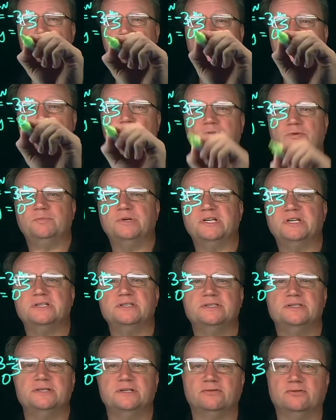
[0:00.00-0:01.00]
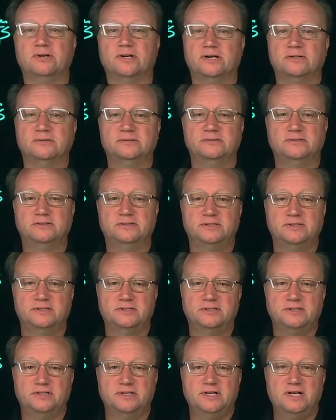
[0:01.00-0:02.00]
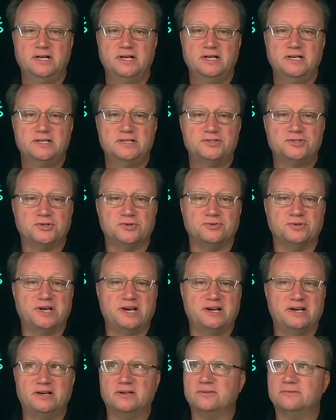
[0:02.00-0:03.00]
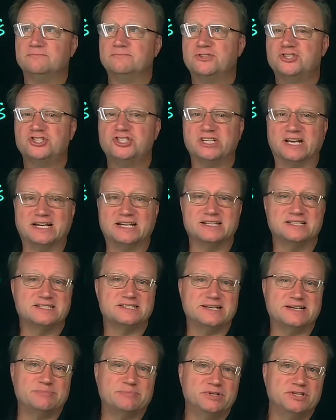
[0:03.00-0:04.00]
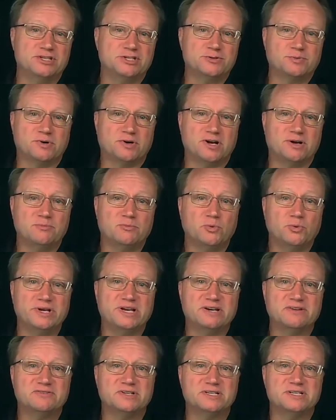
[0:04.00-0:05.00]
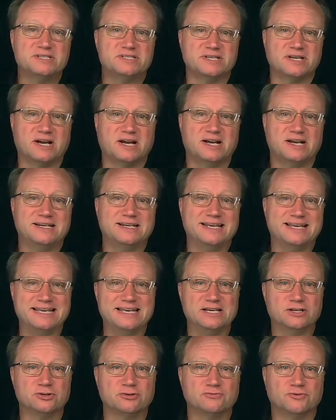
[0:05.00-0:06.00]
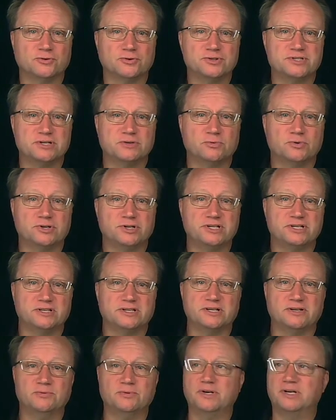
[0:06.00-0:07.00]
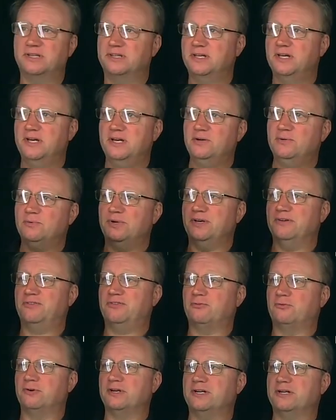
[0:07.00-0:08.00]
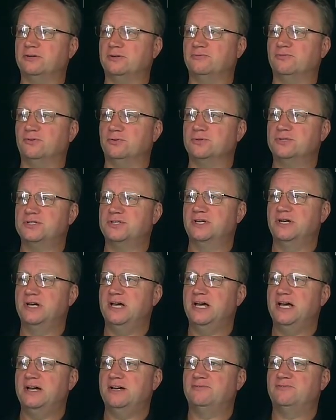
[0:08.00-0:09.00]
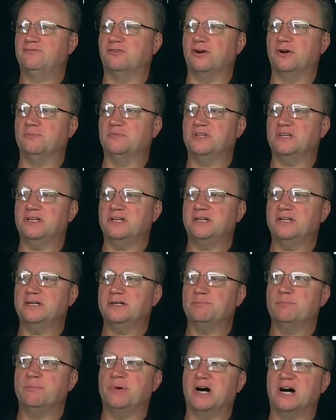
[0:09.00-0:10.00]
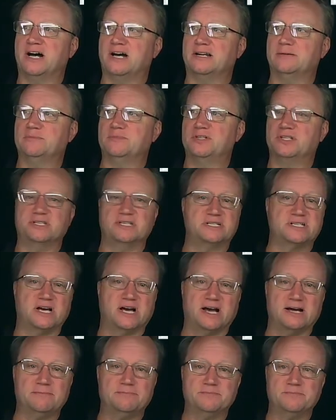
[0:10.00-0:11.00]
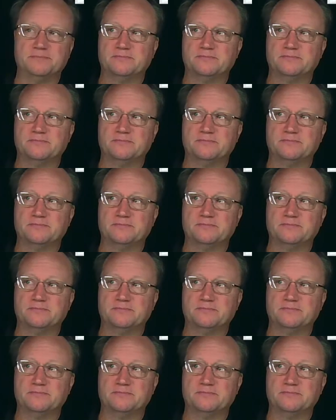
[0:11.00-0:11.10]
would be 0. So now, second step in this problem, we have to decide intervals that we're dealing with. We have 3 intervals, from the bottom to the top,